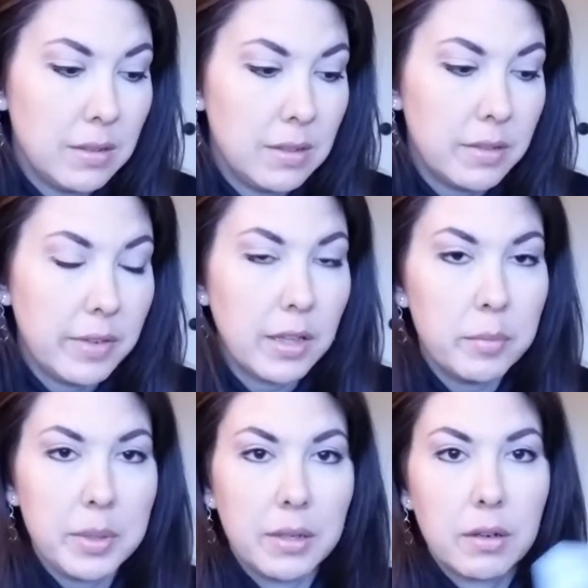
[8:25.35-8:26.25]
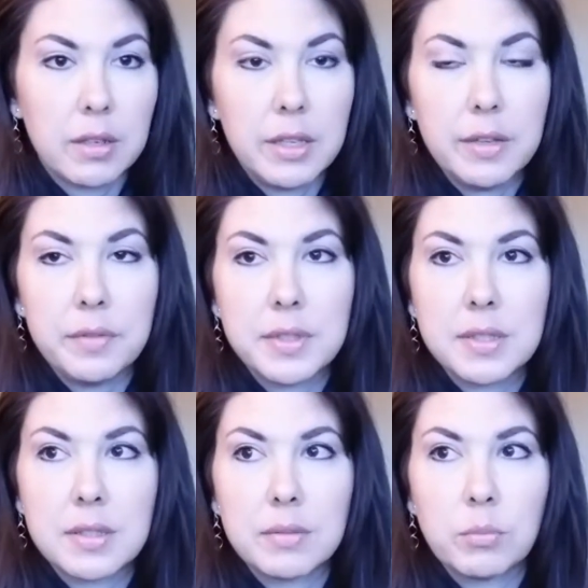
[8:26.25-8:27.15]
developing our
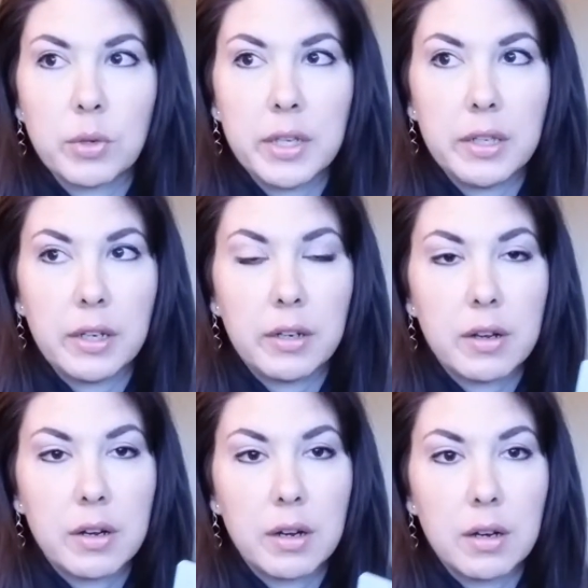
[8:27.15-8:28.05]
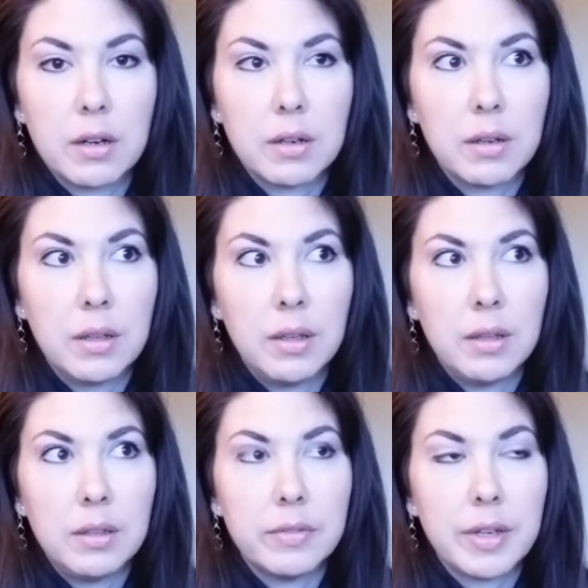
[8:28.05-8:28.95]
gifts, bringing in our
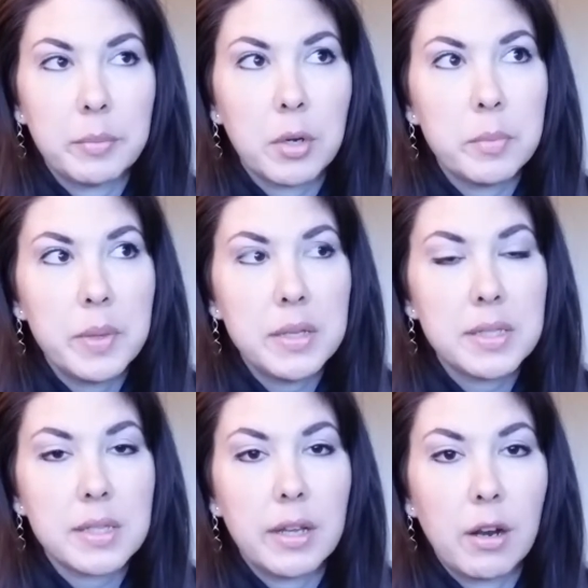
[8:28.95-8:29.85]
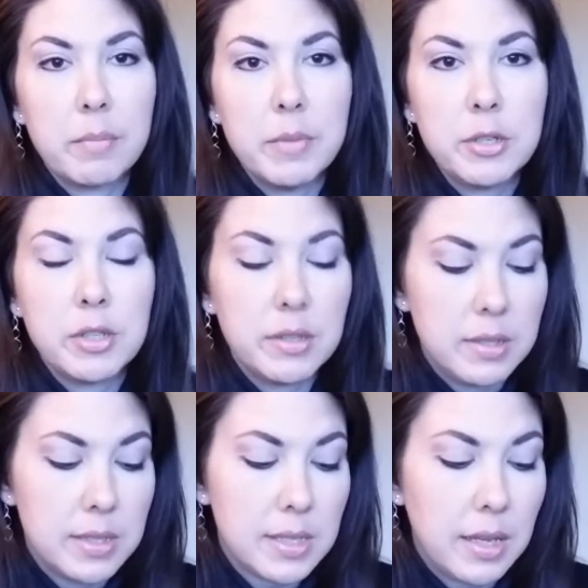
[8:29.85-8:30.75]
divine purpose and our
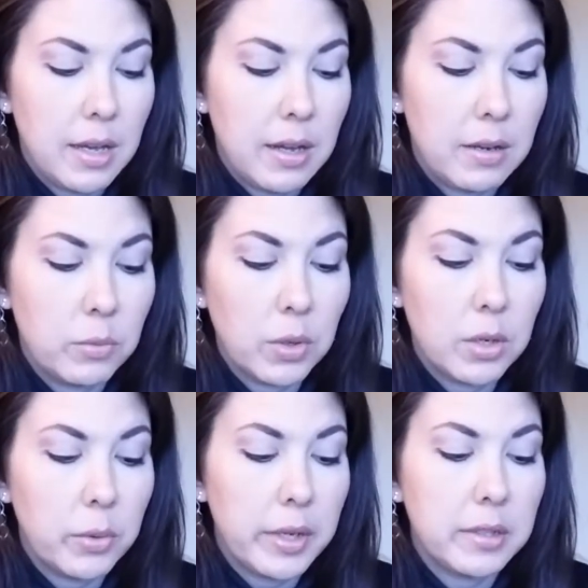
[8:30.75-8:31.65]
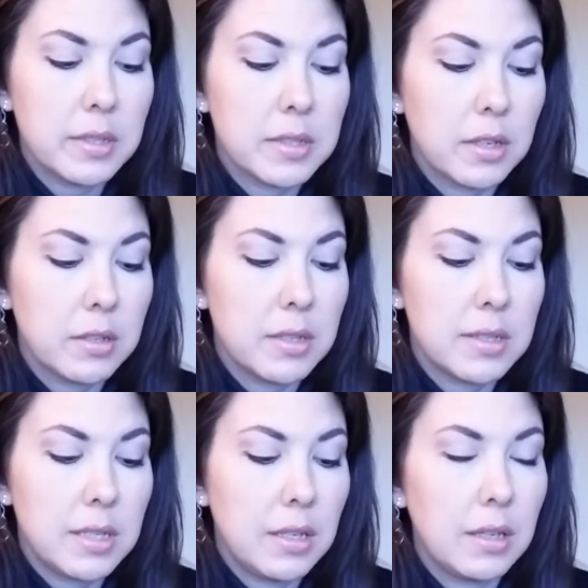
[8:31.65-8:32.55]
missions, and we're going to start to
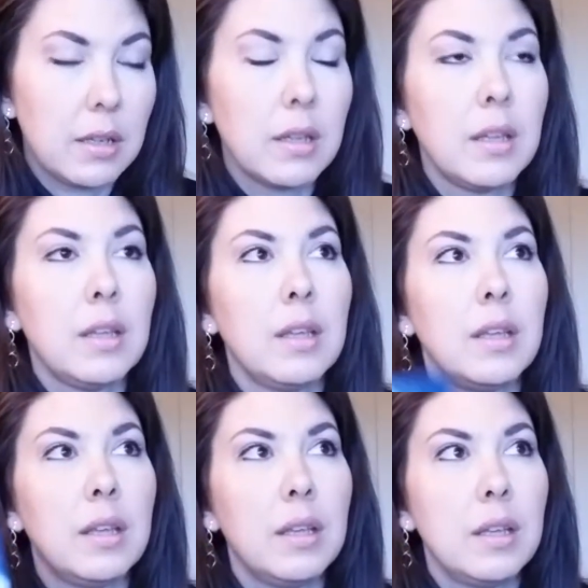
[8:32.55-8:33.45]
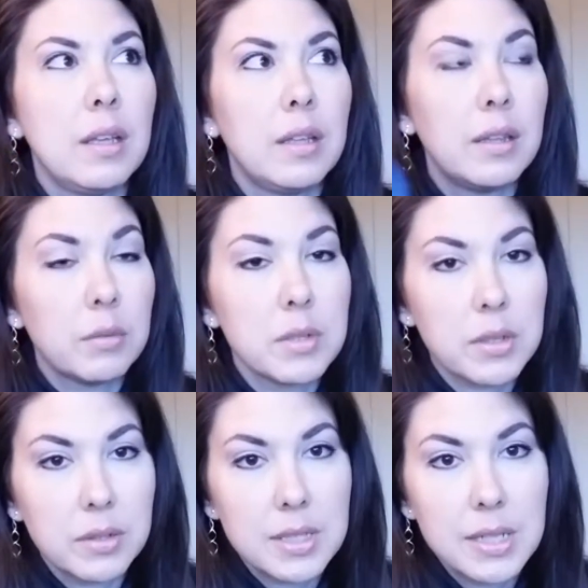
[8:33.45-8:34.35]
see the
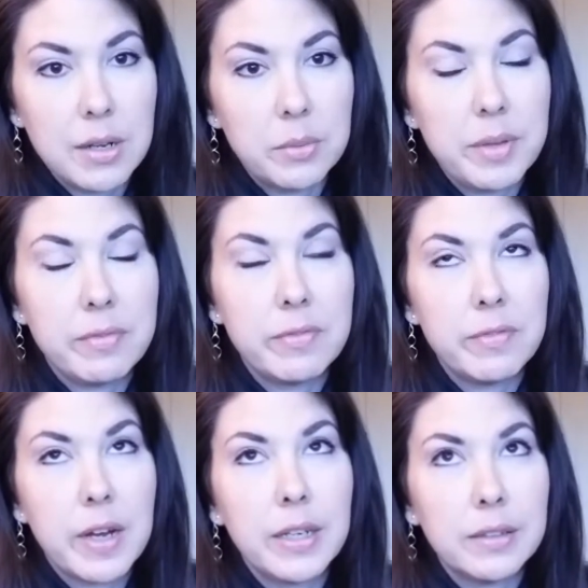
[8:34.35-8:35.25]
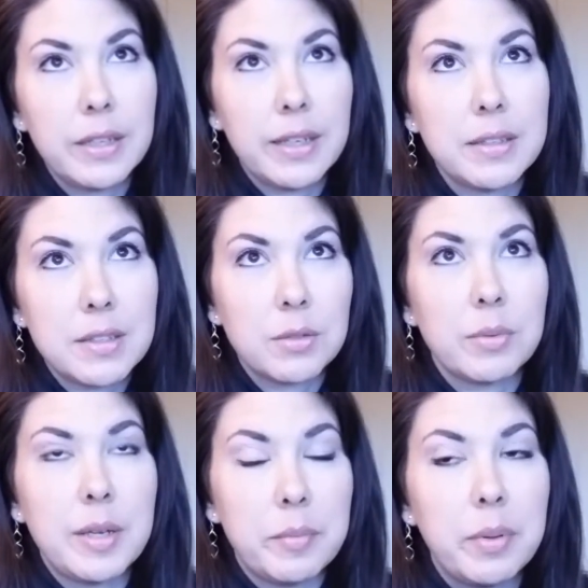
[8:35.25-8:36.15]
results now. We finally get to
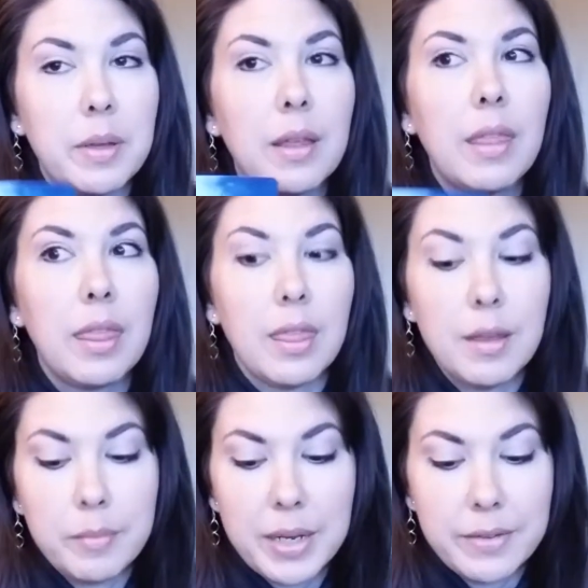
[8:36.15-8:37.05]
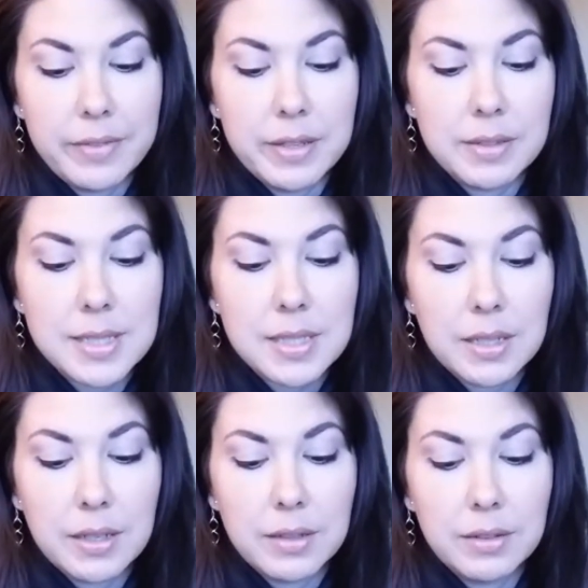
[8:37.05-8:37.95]
reap the benefits,
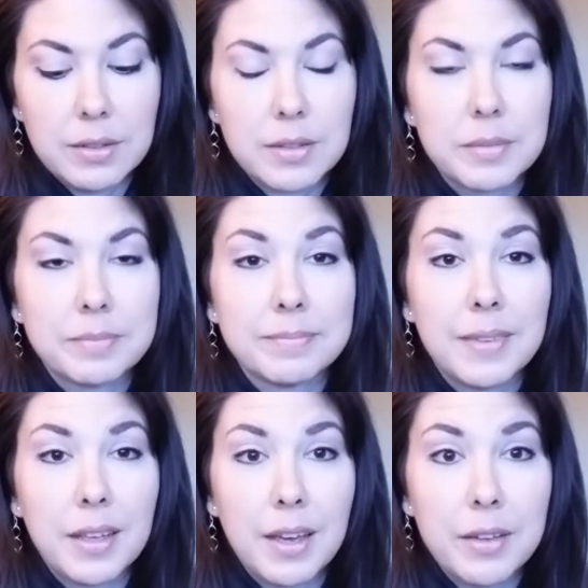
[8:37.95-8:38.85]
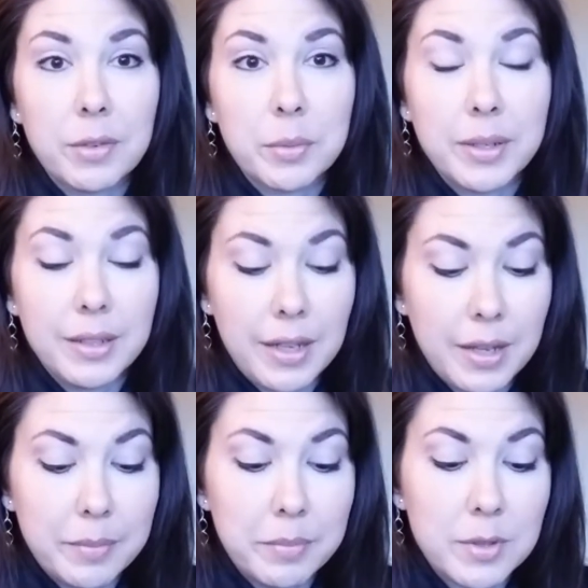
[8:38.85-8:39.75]
and I, for one,
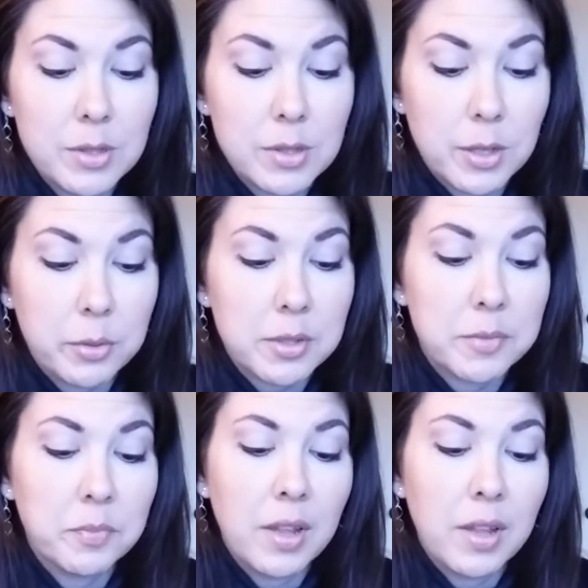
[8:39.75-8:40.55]
am stoked.